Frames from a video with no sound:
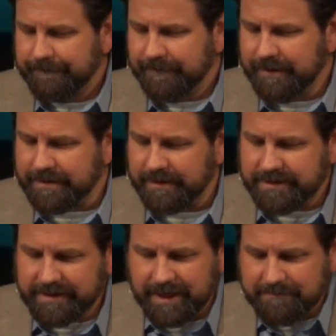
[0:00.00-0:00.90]
Listen,
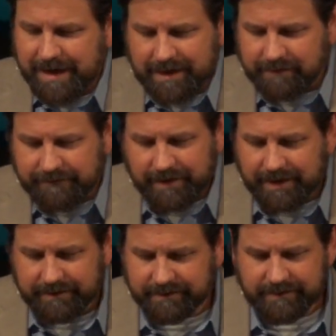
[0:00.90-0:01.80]
sin
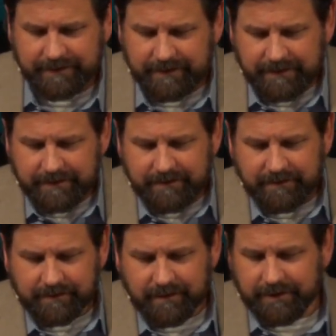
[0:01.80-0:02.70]
magnifies
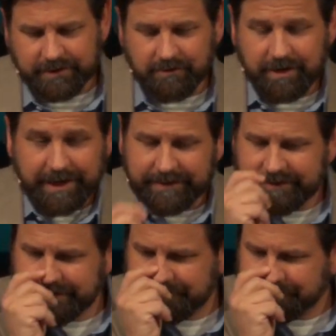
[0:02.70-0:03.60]
God's grace